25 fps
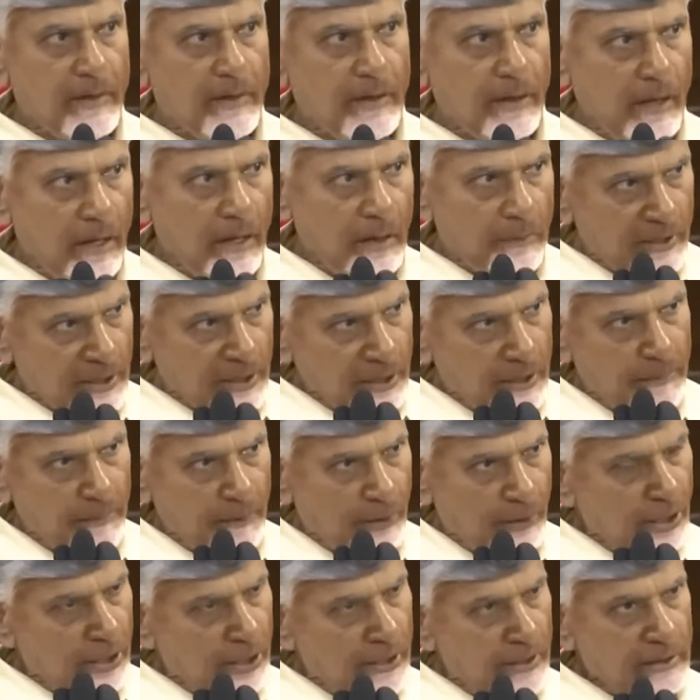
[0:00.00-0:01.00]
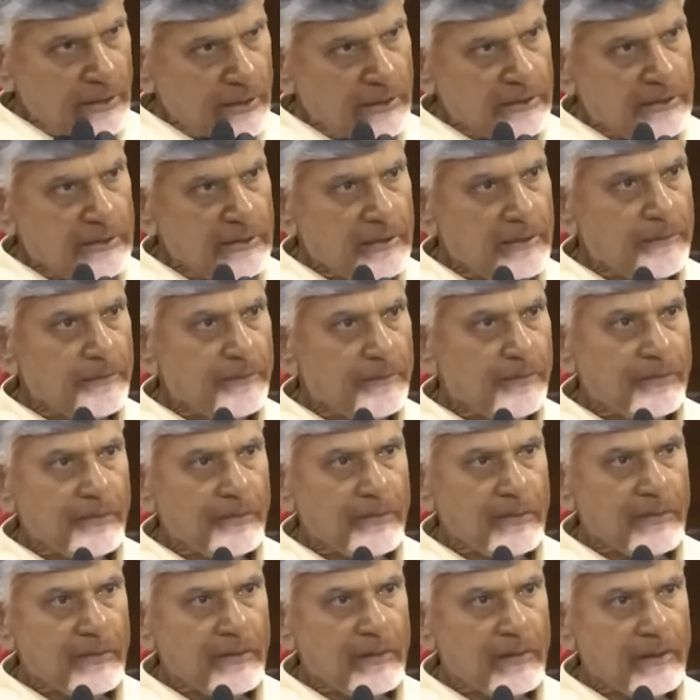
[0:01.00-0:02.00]
I am in the politics
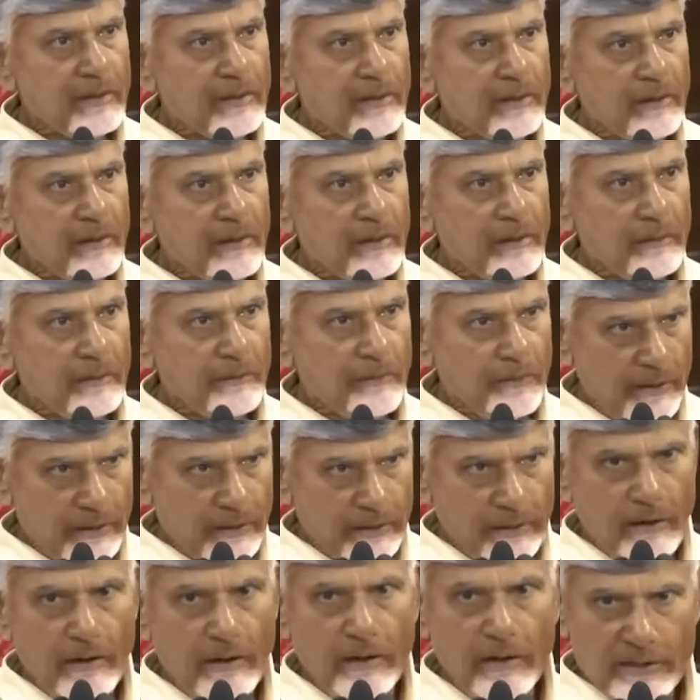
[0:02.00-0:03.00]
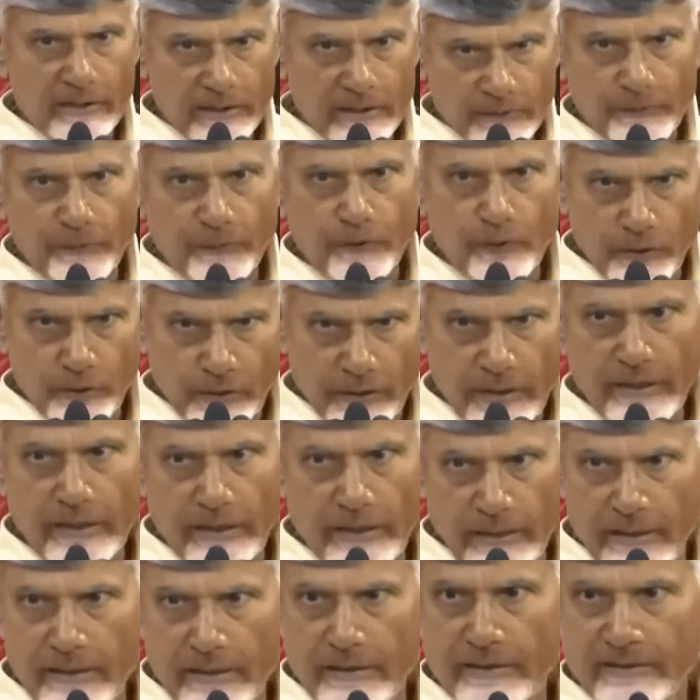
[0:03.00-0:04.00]
for the last 4
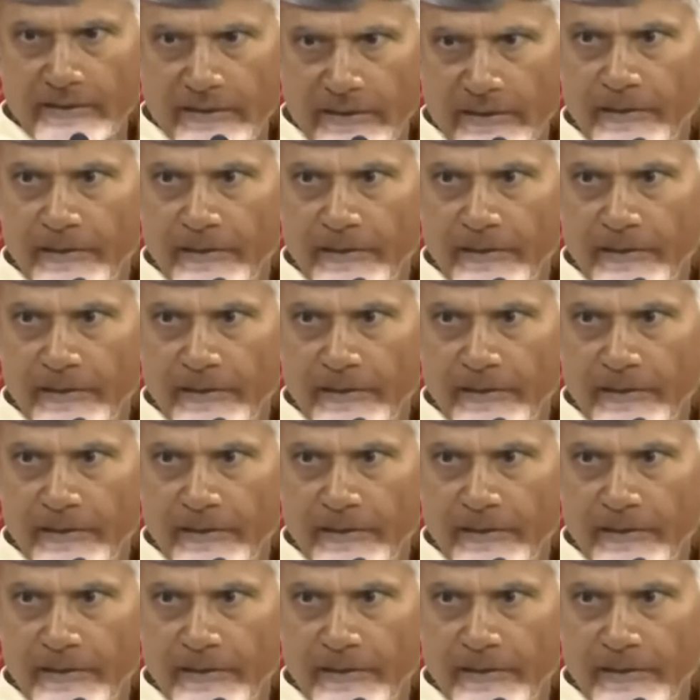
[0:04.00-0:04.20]
decades.